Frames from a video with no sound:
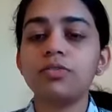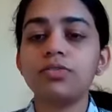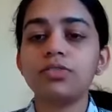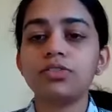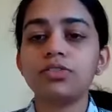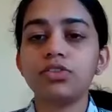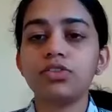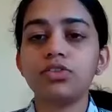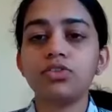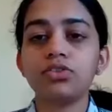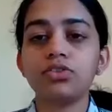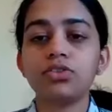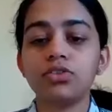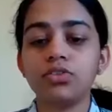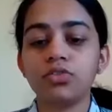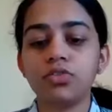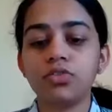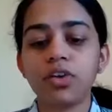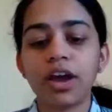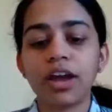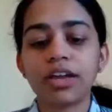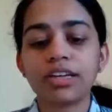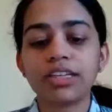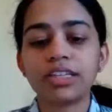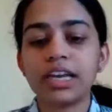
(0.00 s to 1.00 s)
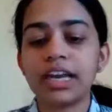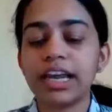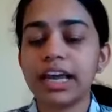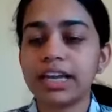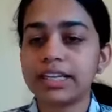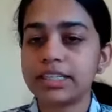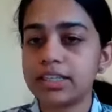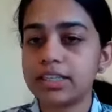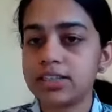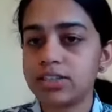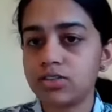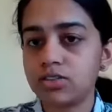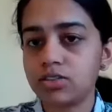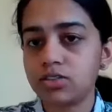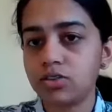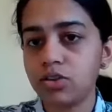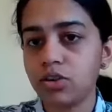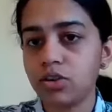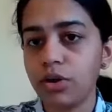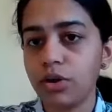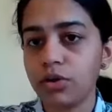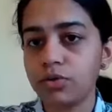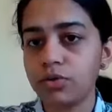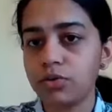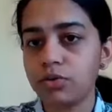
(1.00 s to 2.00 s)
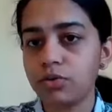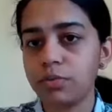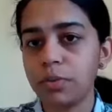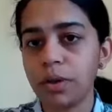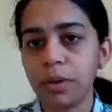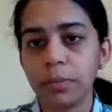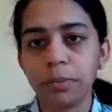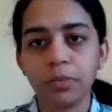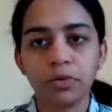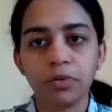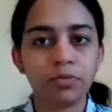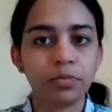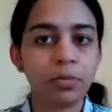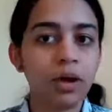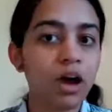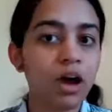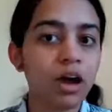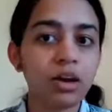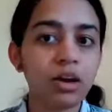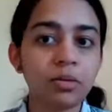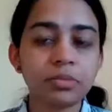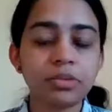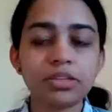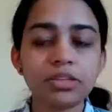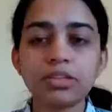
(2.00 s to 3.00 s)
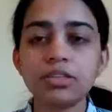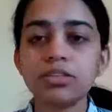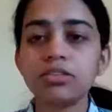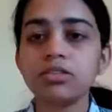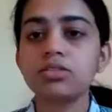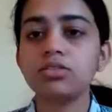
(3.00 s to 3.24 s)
So you could write a letter to your local member of parliament.